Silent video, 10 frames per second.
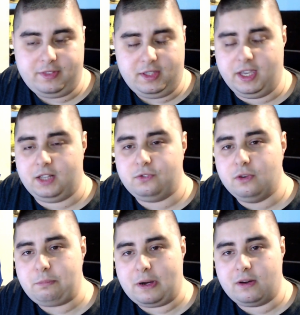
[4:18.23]
at
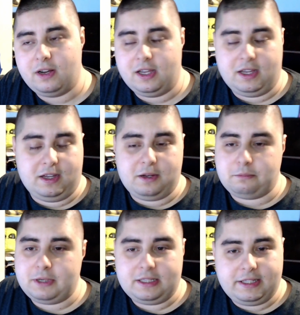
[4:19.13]
full power,
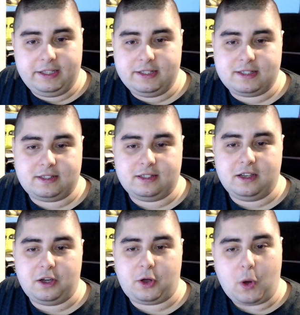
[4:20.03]
but he's
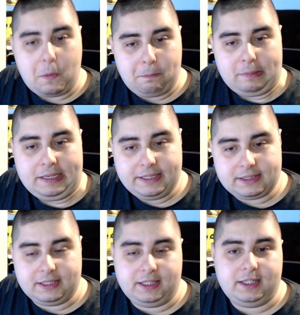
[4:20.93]

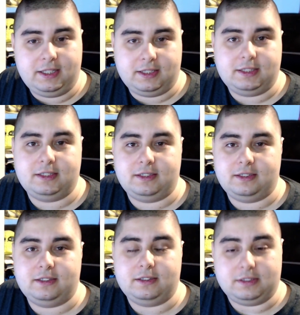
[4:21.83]
completely
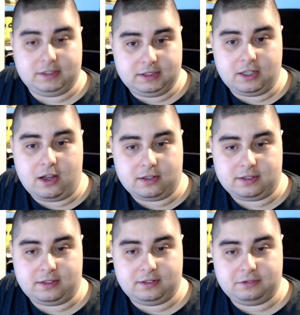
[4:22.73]

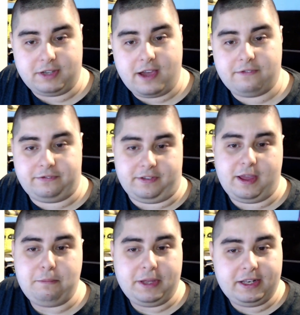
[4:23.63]
lost. We have
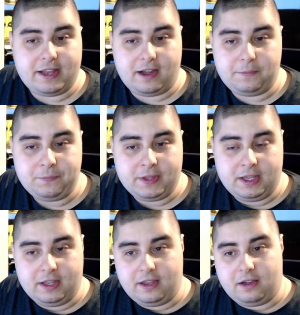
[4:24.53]
Emilia.
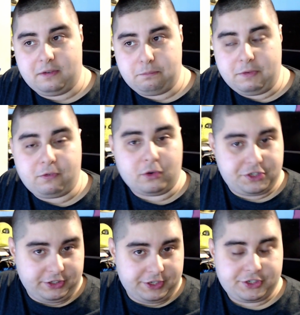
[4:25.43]
Before
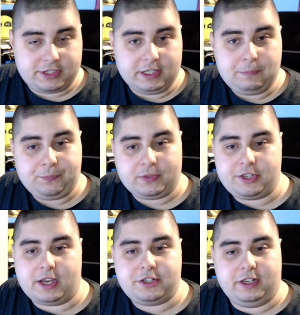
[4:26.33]
she reaches them,
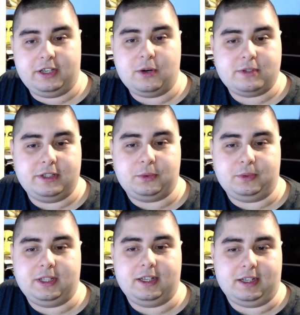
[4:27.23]
she actually goes into
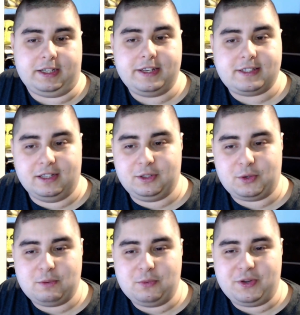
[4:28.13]
the crystal
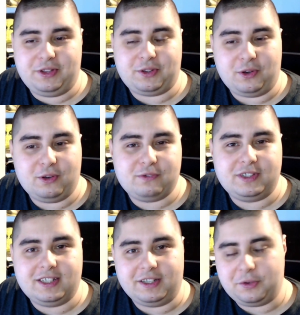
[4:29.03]
room with all of
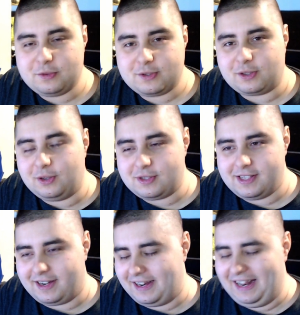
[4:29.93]
the Ryuzu clones there, and